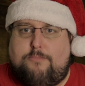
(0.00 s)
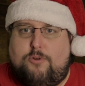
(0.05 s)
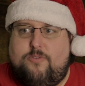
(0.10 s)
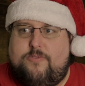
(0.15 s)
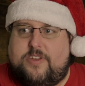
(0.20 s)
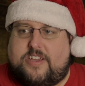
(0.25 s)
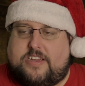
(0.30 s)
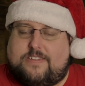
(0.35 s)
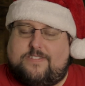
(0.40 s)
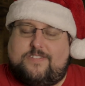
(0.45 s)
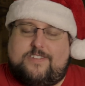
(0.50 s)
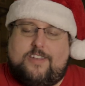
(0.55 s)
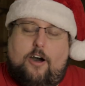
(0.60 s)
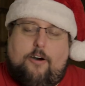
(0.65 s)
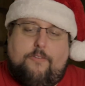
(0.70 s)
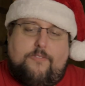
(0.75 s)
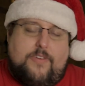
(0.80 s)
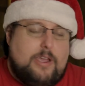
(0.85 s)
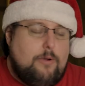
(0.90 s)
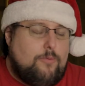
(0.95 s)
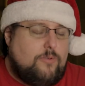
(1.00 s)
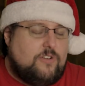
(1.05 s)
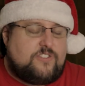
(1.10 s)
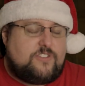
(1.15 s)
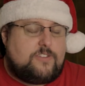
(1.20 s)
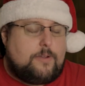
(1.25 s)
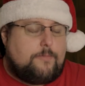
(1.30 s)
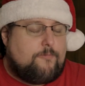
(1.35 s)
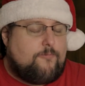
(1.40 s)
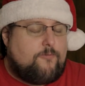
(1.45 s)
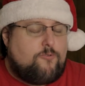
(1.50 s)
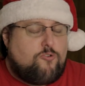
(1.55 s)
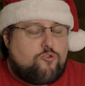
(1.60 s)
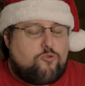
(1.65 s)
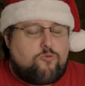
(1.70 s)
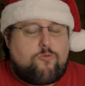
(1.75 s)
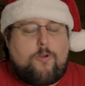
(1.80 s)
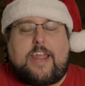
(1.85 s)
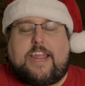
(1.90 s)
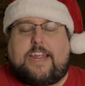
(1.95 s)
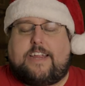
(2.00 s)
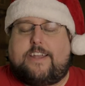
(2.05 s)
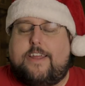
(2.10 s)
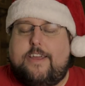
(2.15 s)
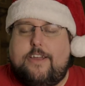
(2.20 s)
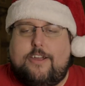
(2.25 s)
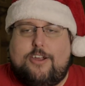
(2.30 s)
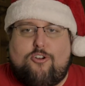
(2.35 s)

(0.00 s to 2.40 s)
moving itself? It was some great